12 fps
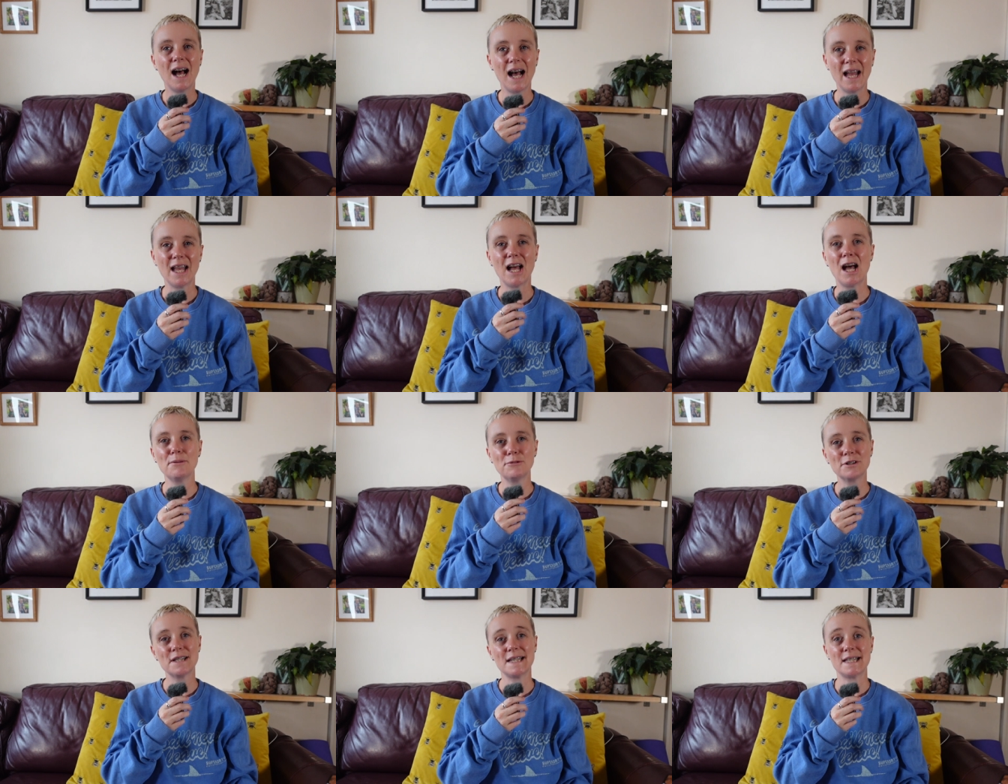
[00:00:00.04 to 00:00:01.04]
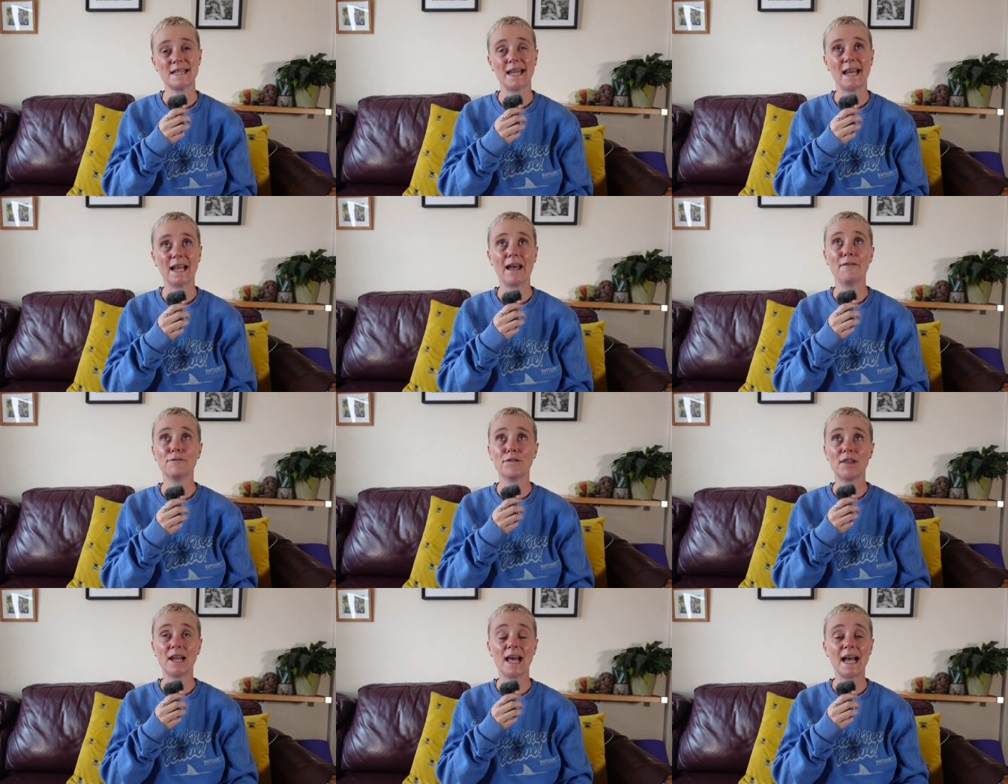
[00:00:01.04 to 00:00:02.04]
Hi, I'm autistic, and for
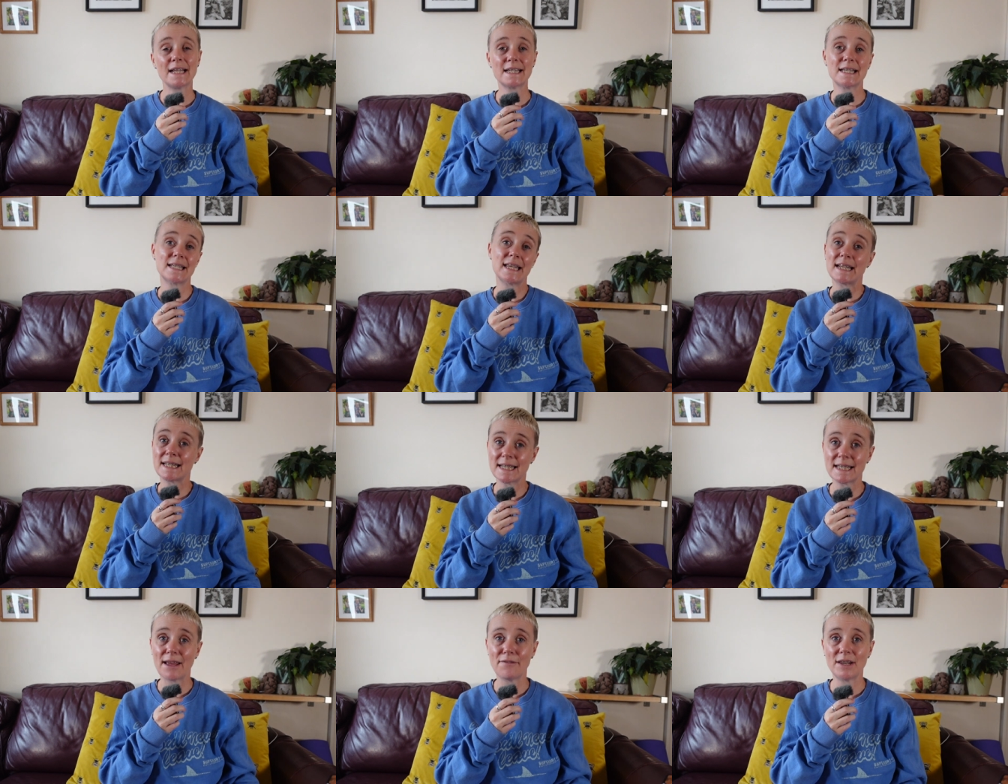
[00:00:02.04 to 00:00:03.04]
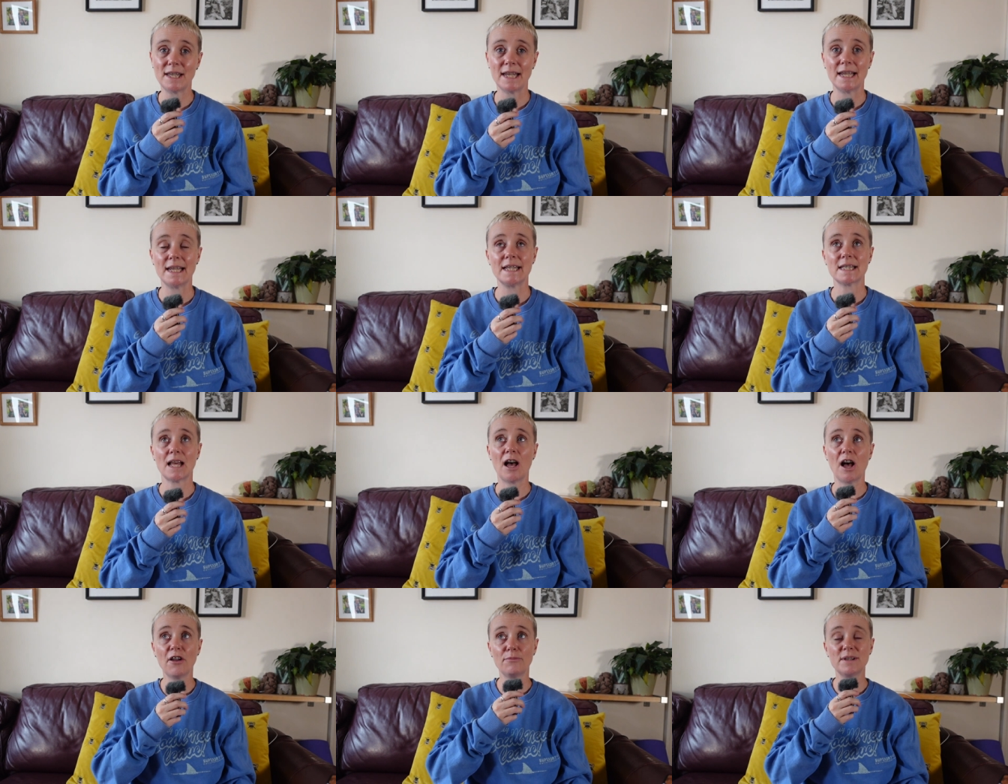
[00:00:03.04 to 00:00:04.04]
the last 6 to 7 years,
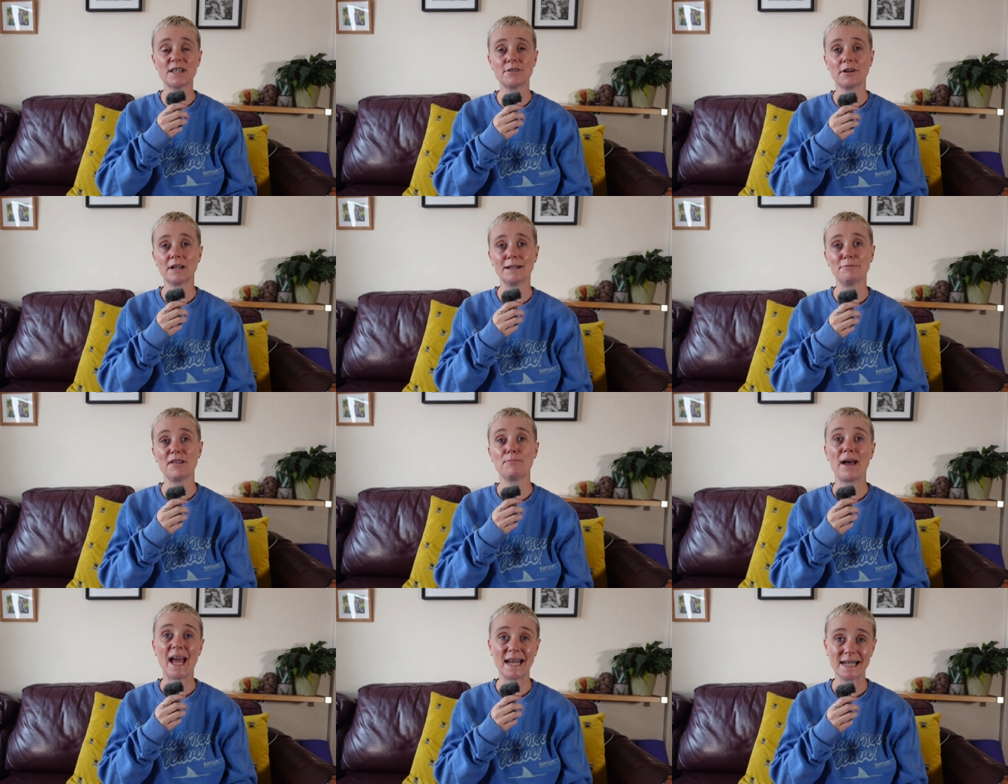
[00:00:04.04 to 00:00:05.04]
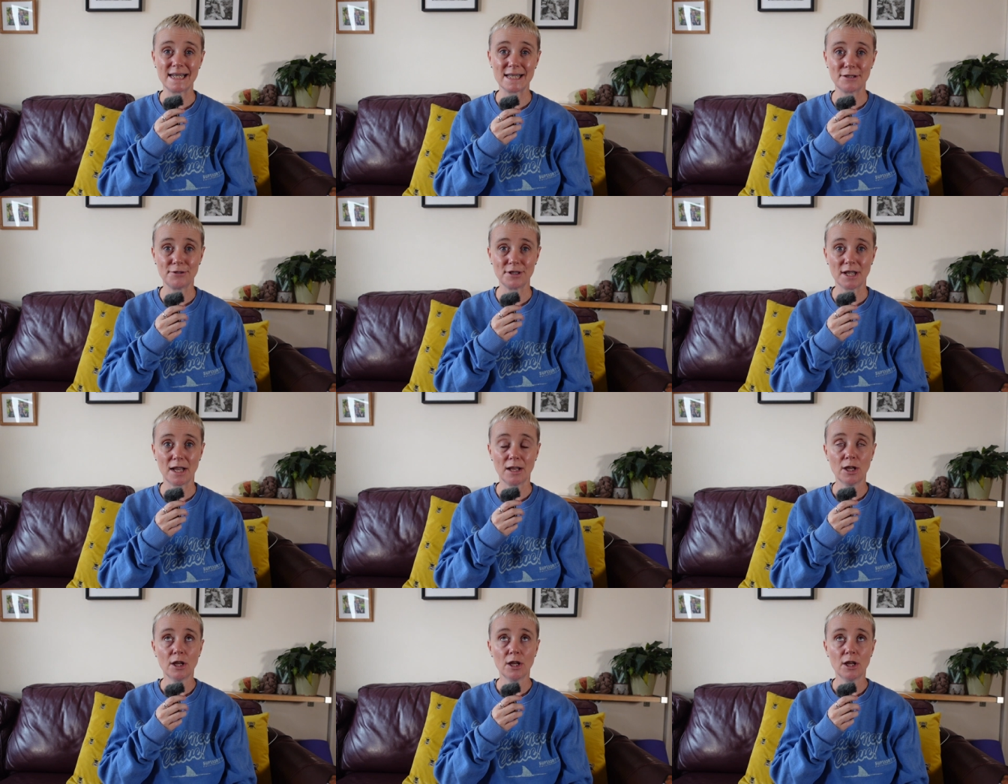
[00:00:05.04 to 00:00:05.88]
I've been struggling with panic disorder.